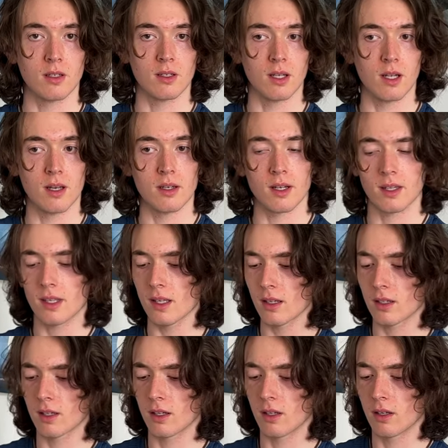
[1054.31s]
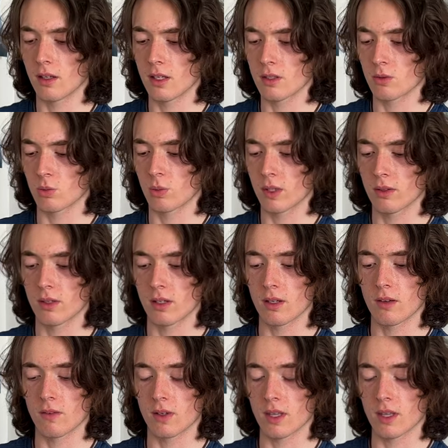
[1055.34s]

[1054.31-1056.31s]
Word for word: And I think is weirdly enough,